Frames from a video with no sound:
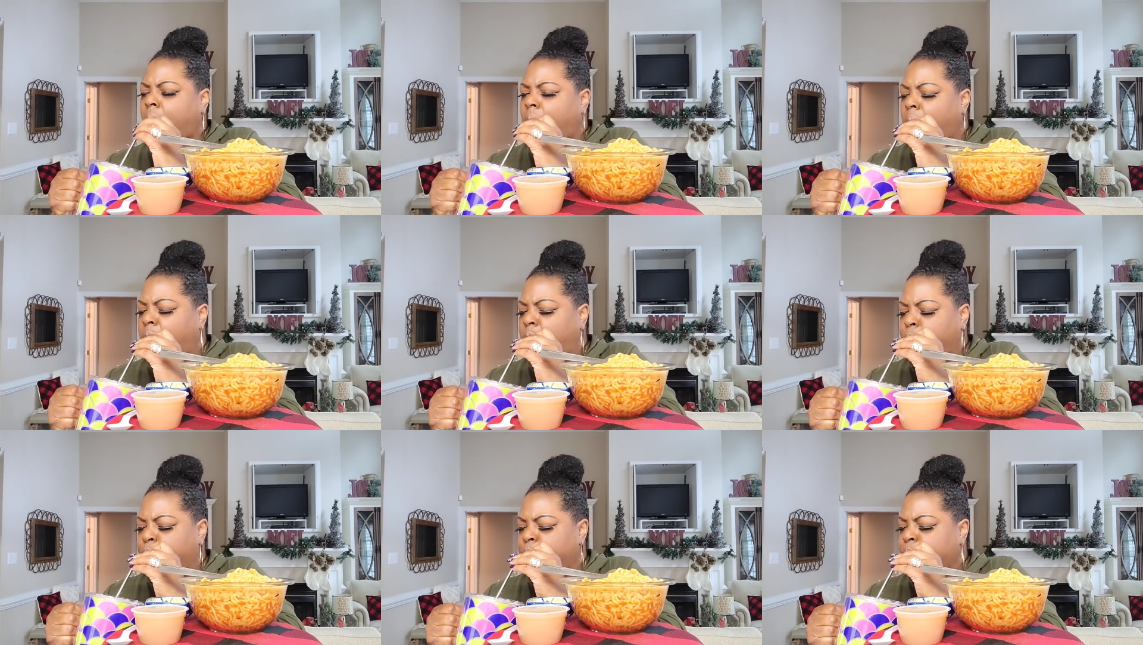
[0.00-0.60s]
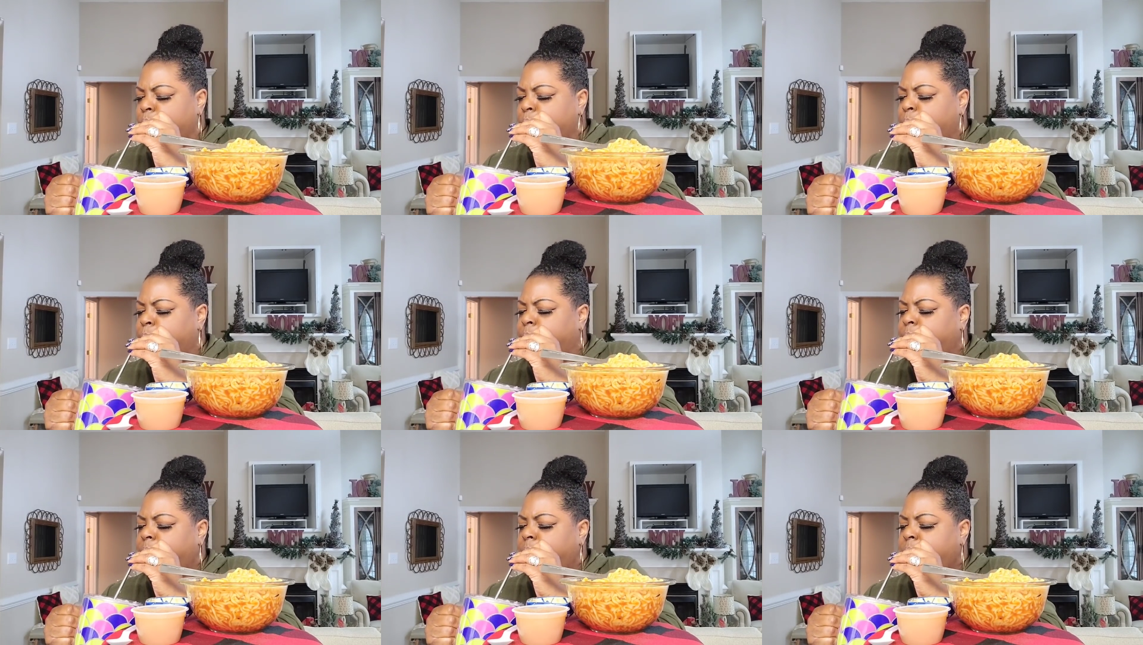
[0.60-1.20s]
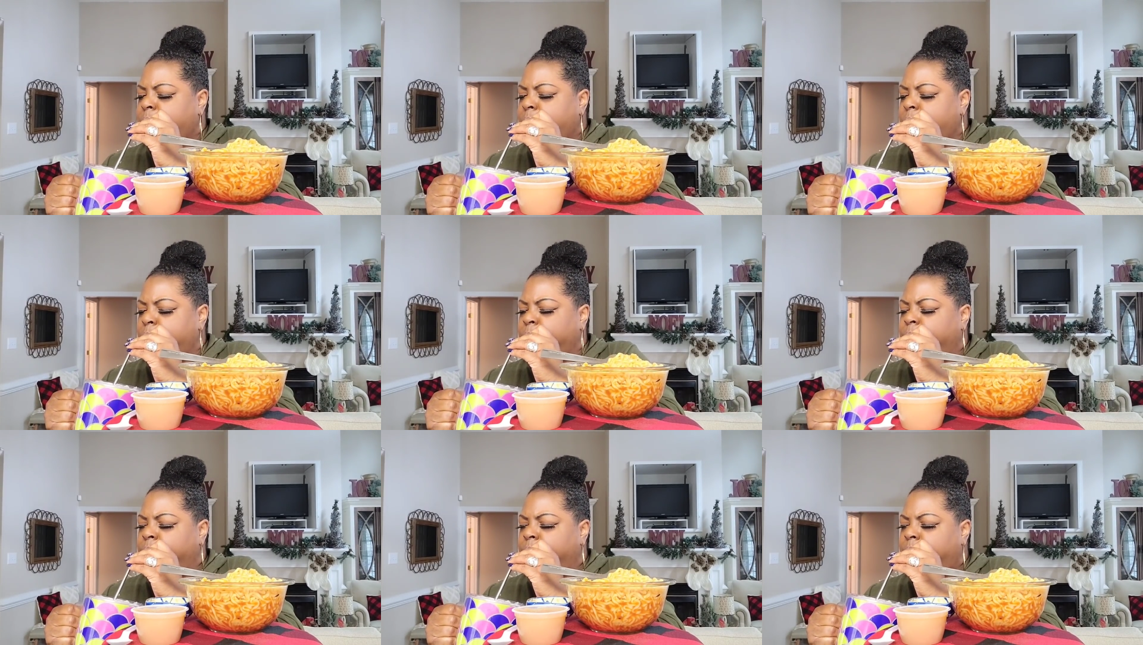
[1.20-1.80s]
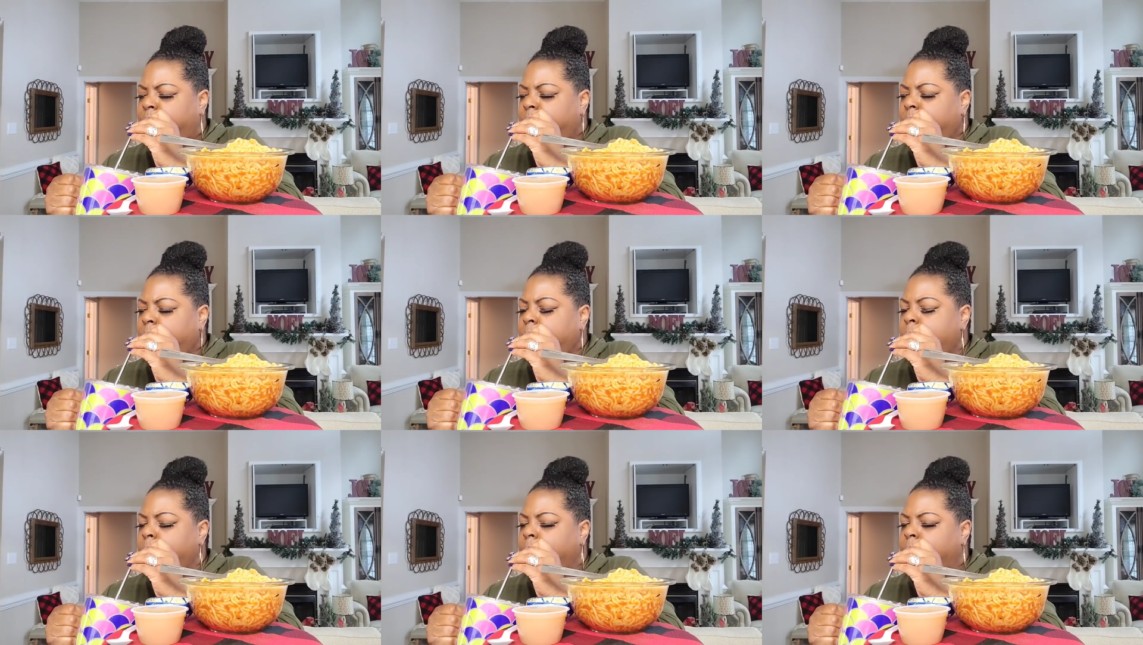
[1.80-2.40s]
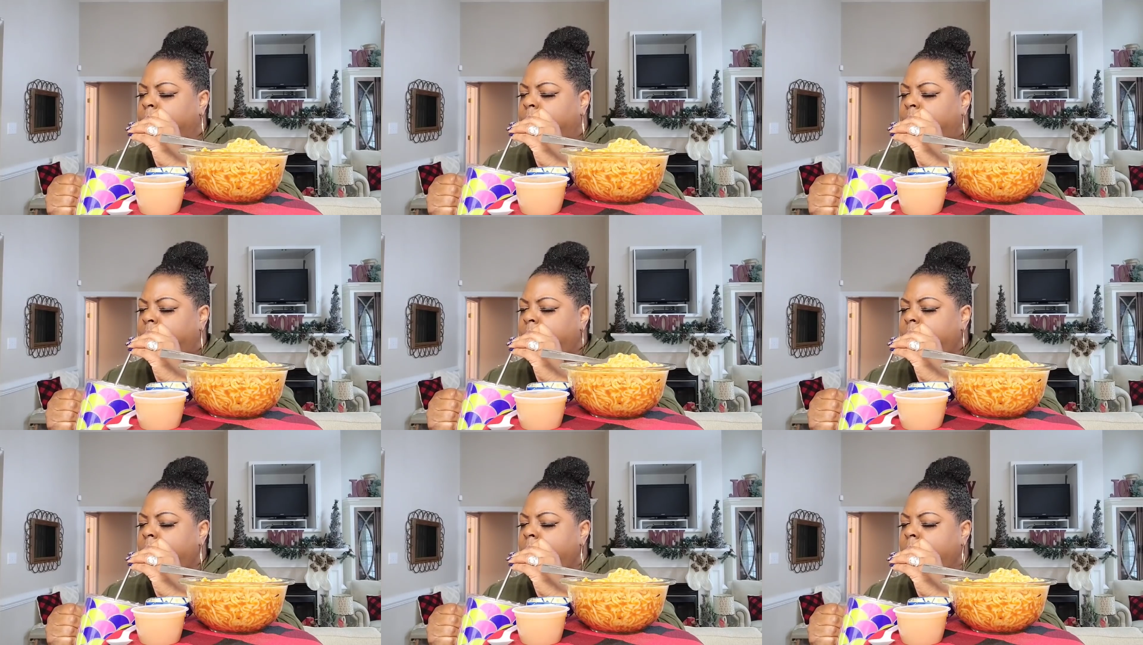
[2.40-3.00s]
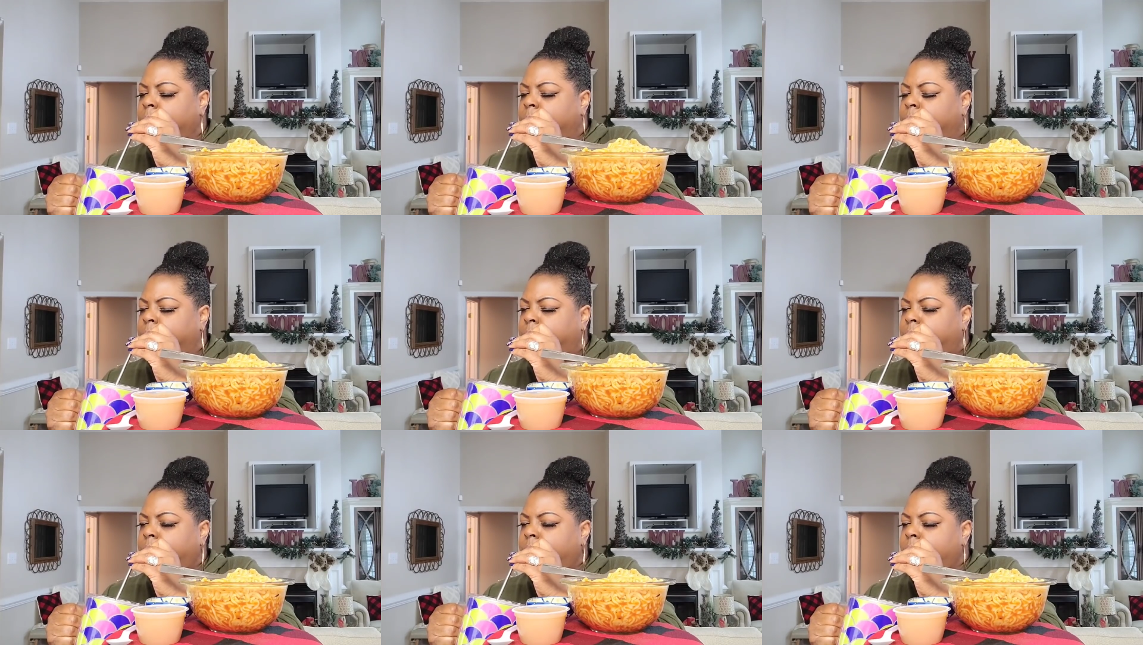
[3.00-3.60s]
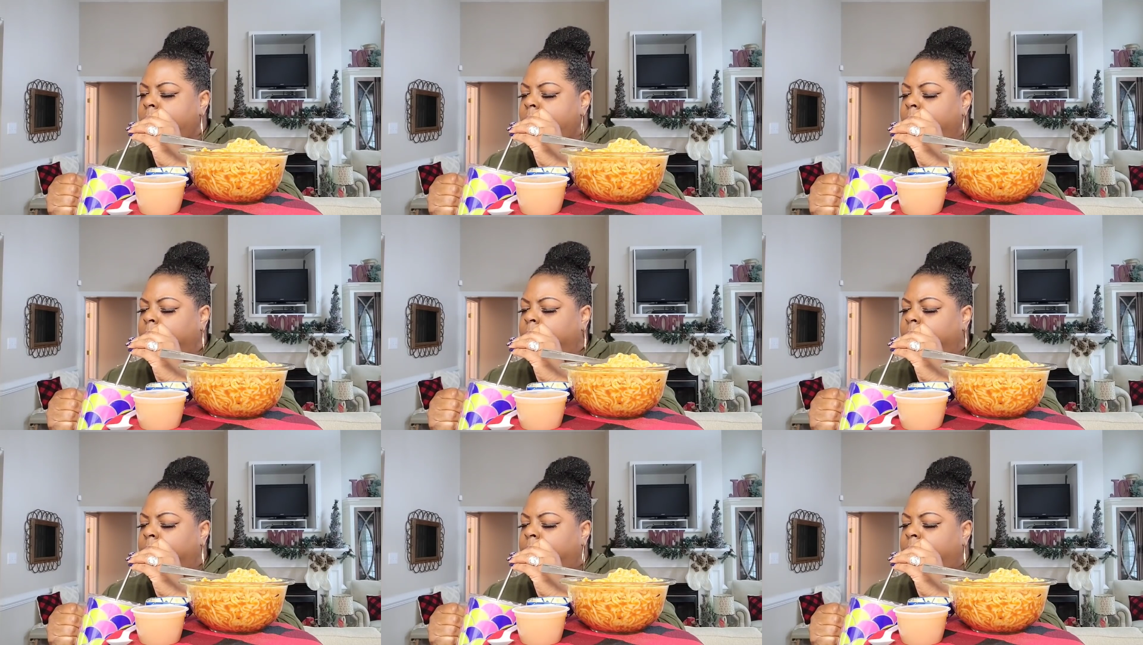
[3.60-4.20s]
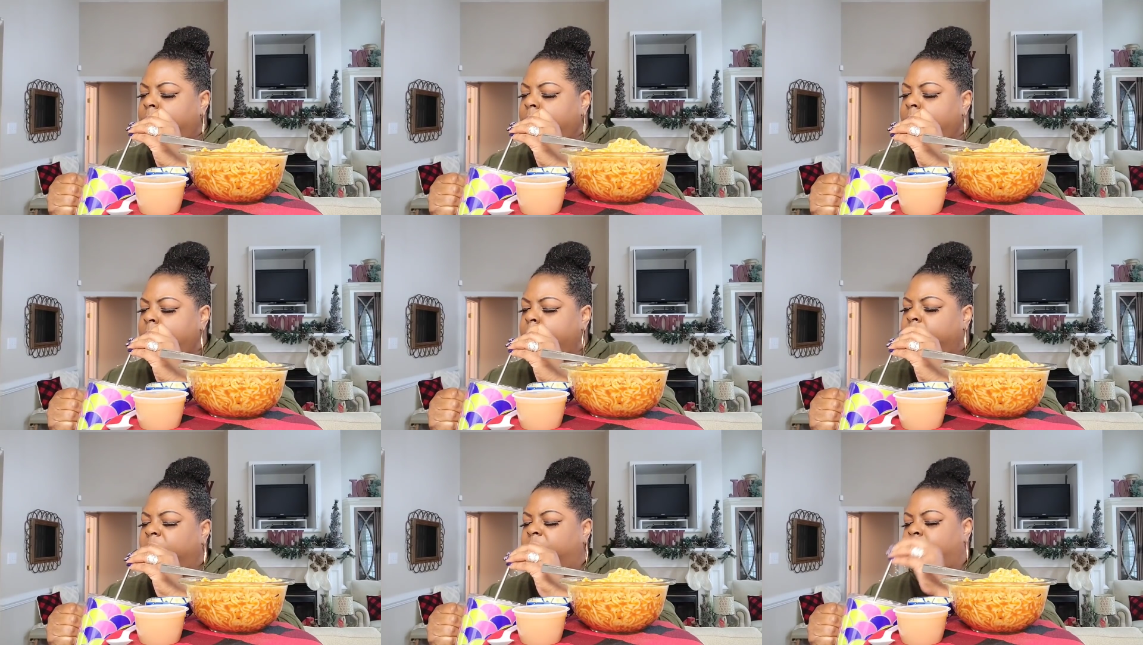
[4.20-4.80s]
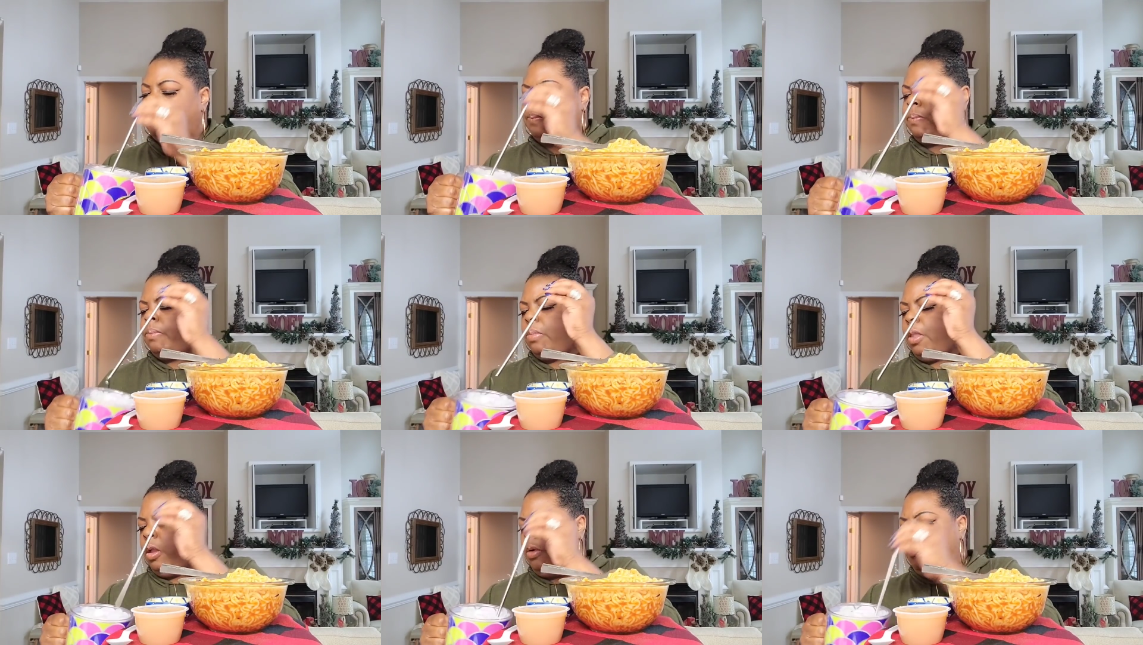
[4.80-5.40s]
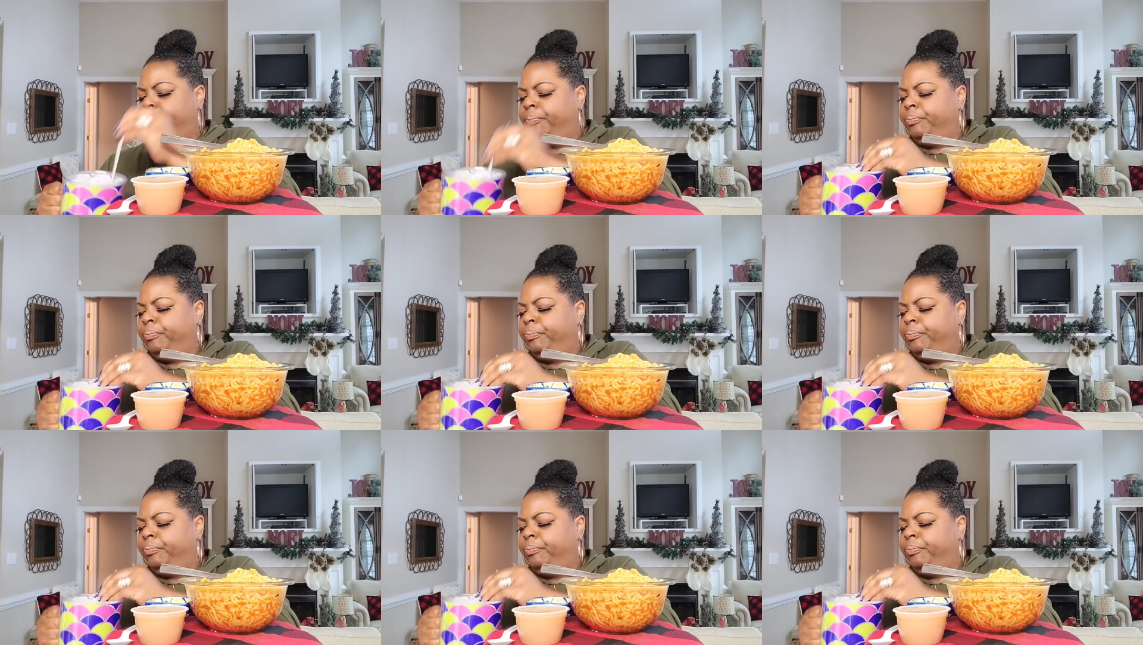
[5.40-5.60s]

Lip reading: (silence)